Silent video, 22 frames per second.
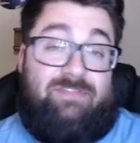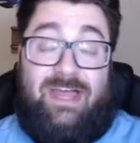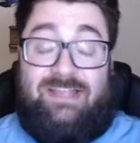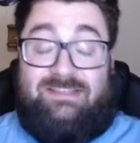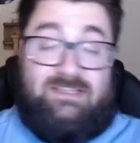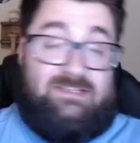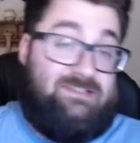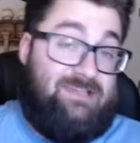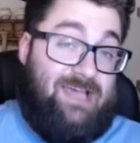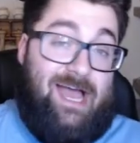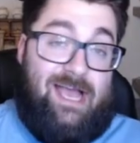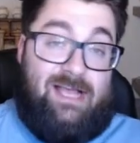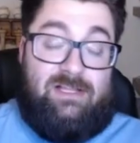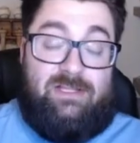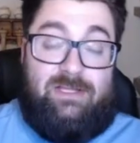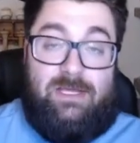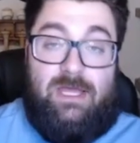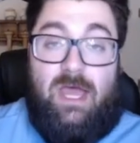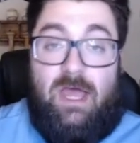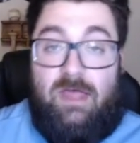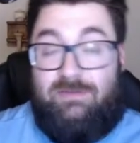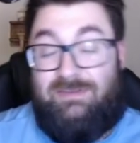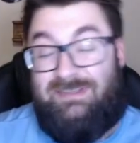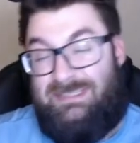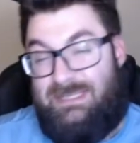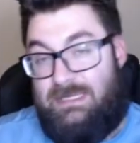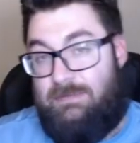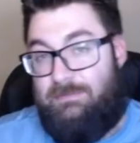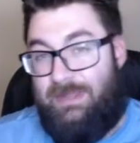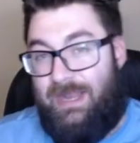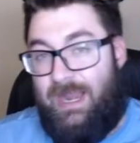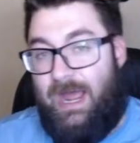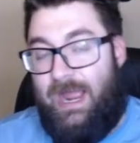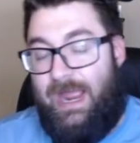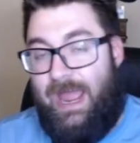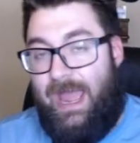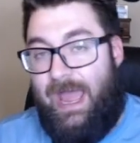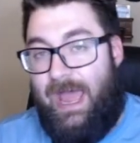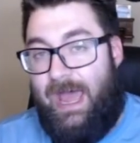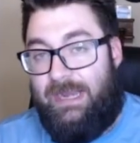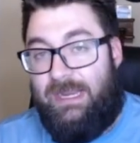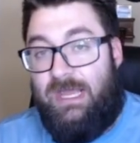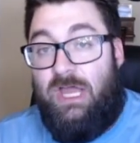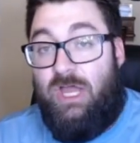That's exactly the team that I
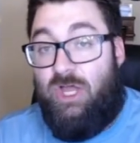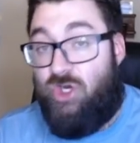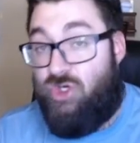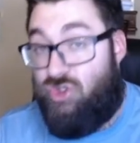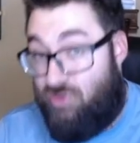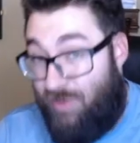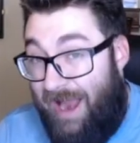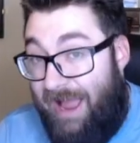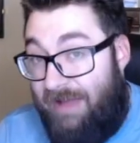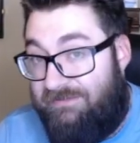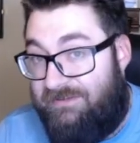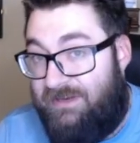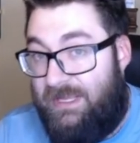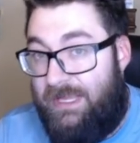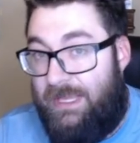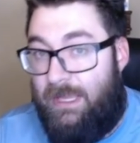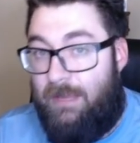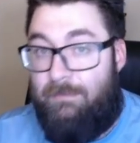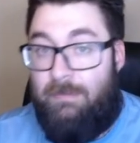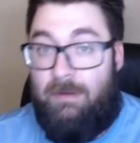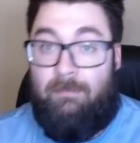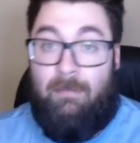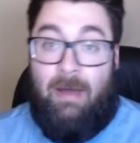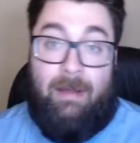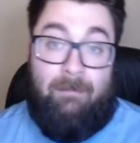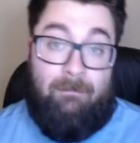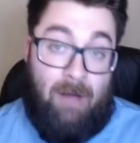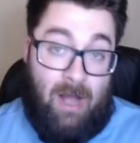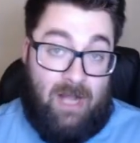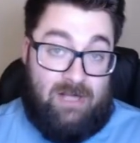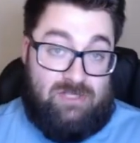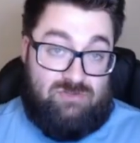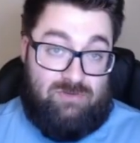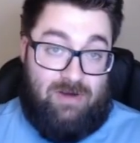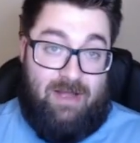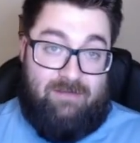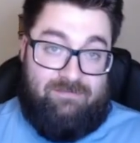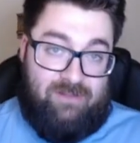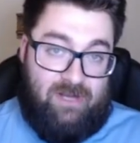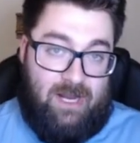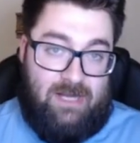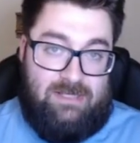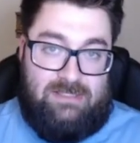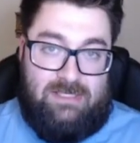had drafting him in my mock draft
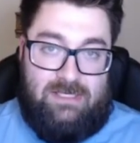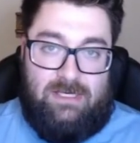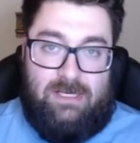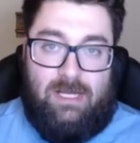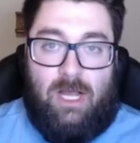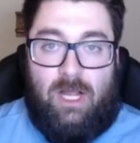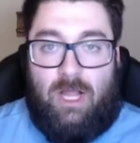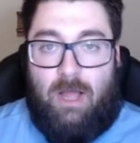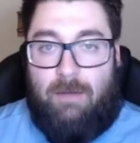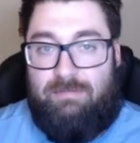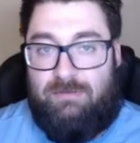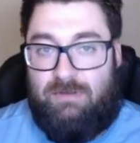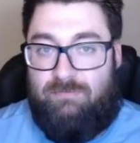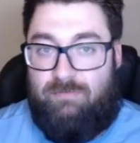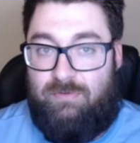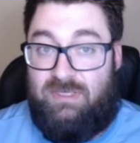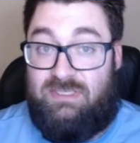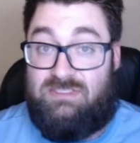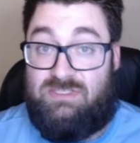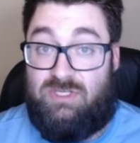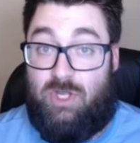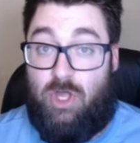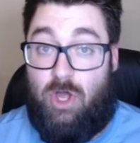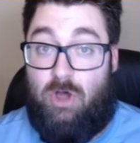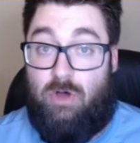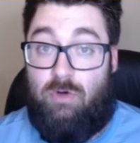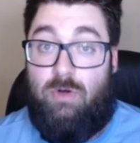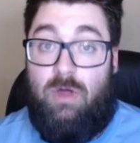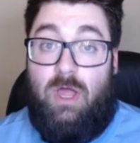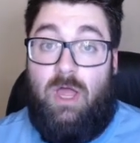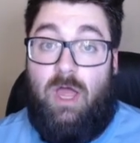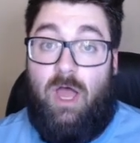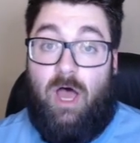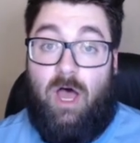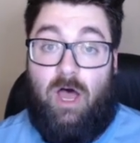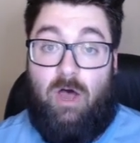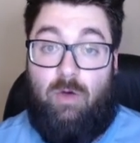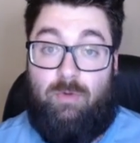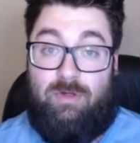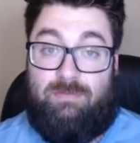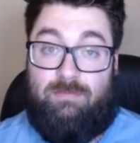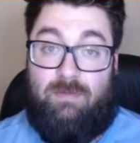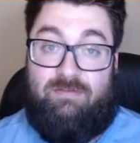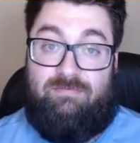that I did a couple of weeks ago
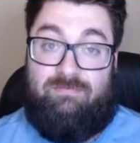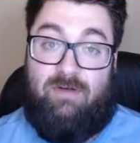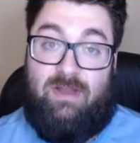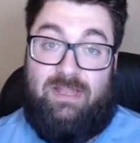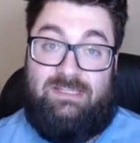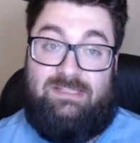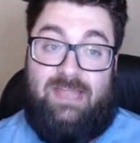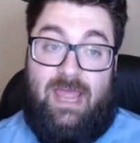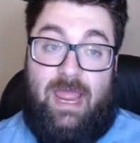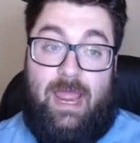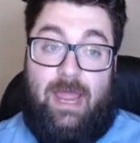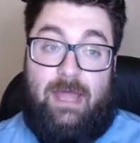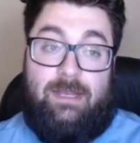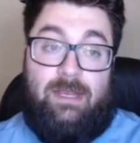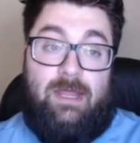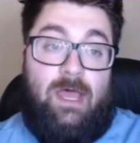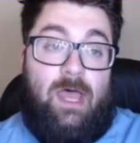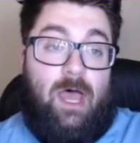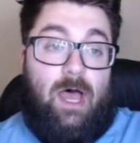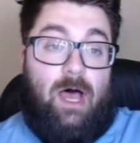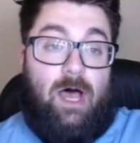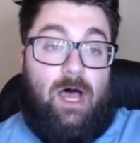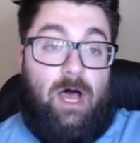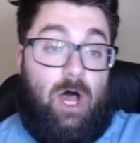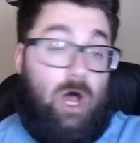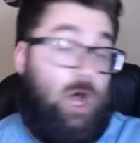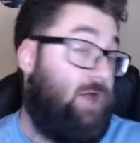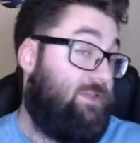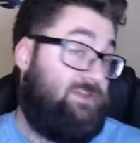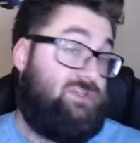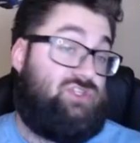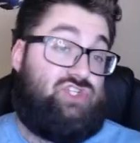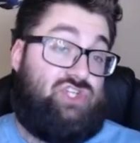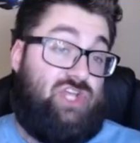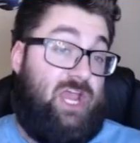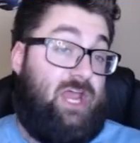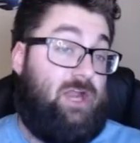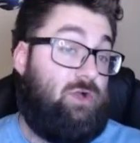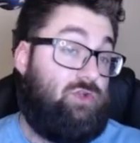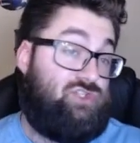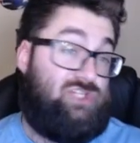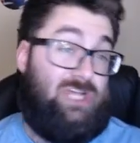with my friend Dan on this channel.